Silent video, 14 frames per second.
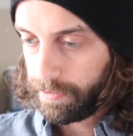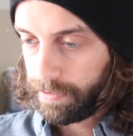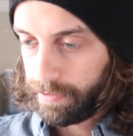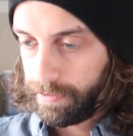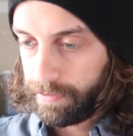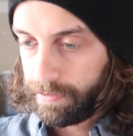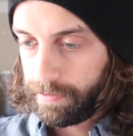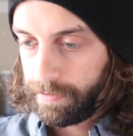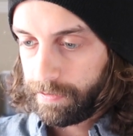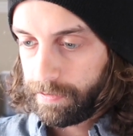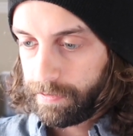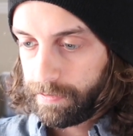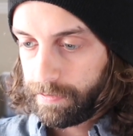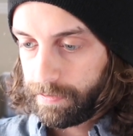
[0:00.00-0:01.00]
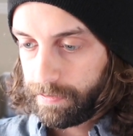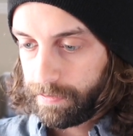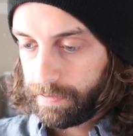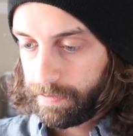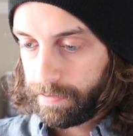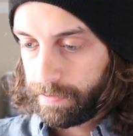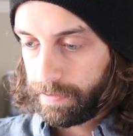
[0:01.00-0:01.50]

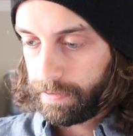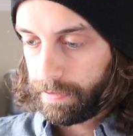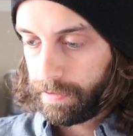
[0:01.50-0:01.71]
No one is speaking in this clip.